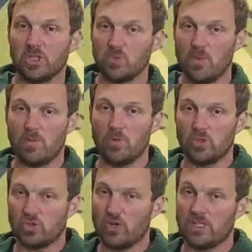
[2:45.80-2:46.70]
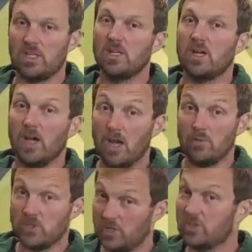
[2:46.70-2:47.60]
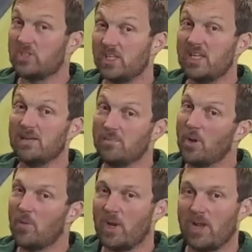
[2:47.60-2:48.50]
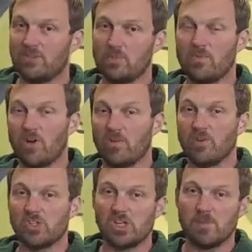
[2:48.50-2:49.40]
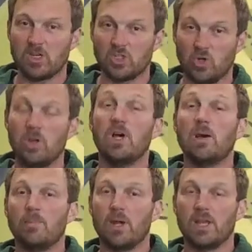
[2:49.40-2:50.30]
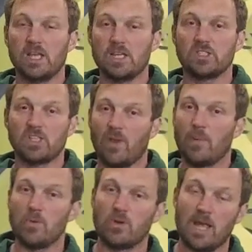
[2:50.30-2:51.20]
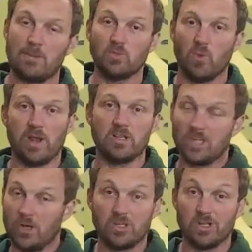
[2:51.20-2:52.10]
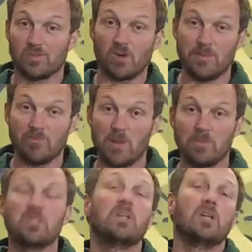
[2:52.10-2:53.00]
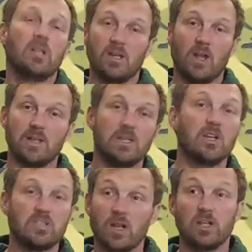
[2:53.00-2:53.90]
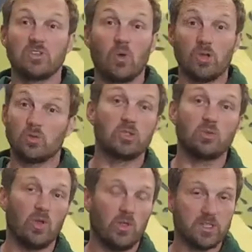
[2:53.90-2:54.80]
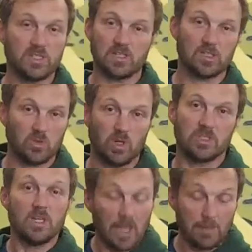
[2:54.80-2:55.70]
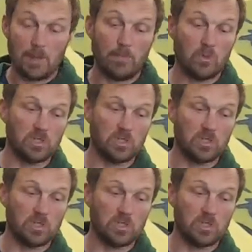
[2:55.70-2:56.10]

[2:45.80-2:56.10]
because we're a bit more strict. We do see it, but we have to be very vigilant and make sure. But in stuff like boot camps where it's loads of reps, like, you know, say, like, squat, 30 seconds of squats, and people